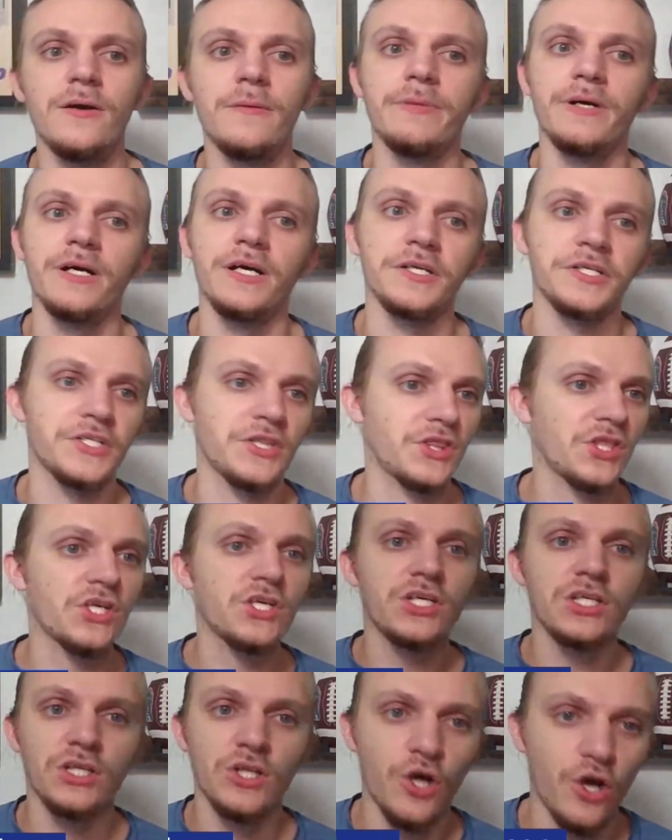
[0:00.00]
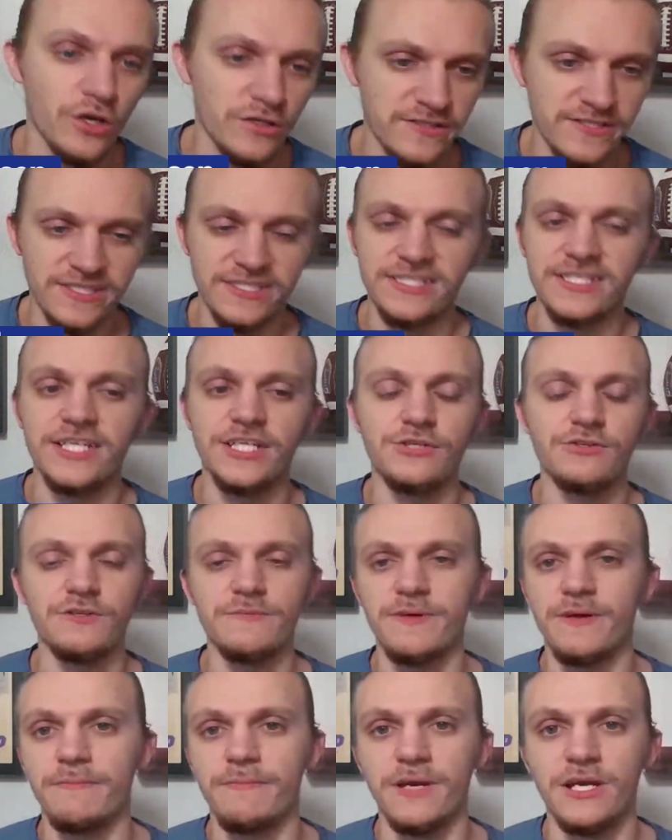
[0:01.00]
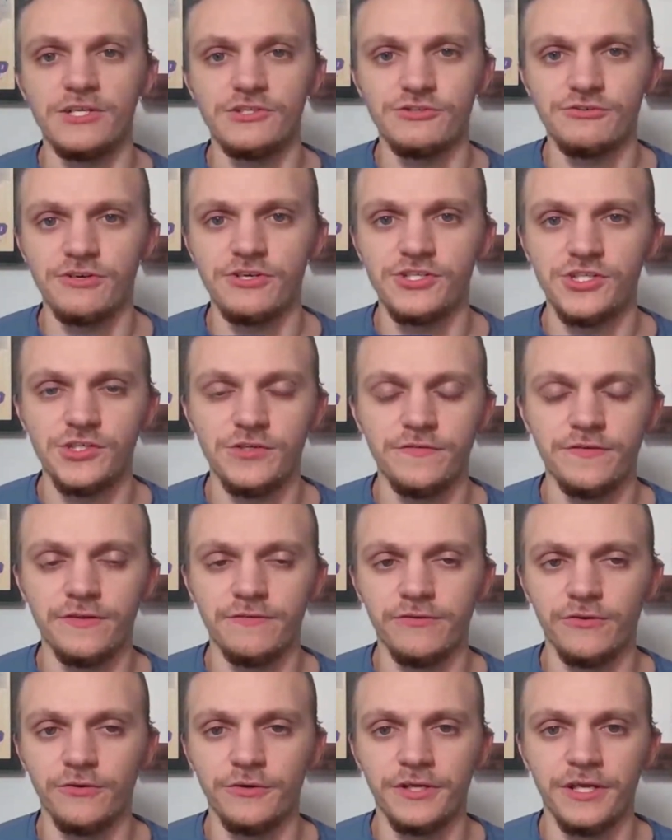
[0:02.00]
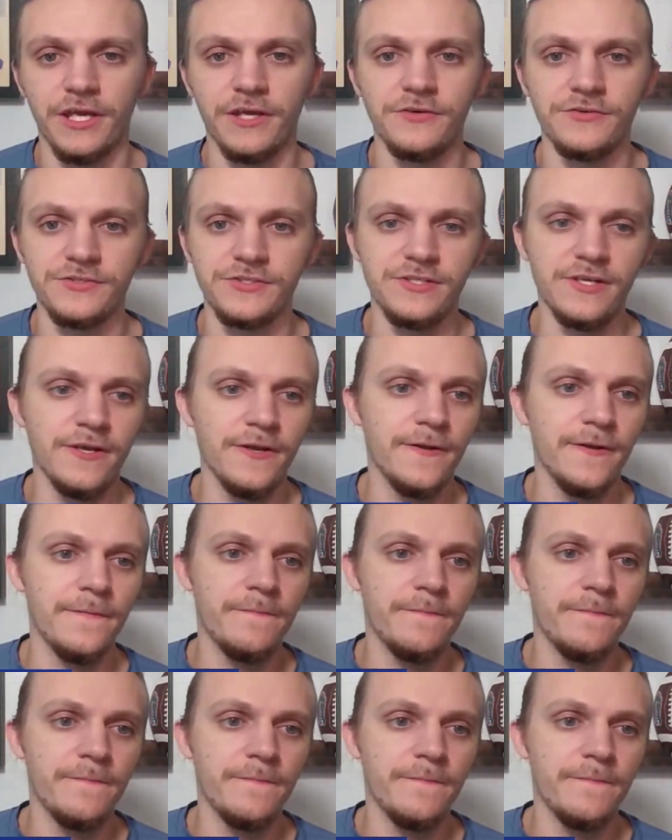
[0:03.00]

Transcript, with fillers: but third and longs continue to be a major issue for the Florida Gators,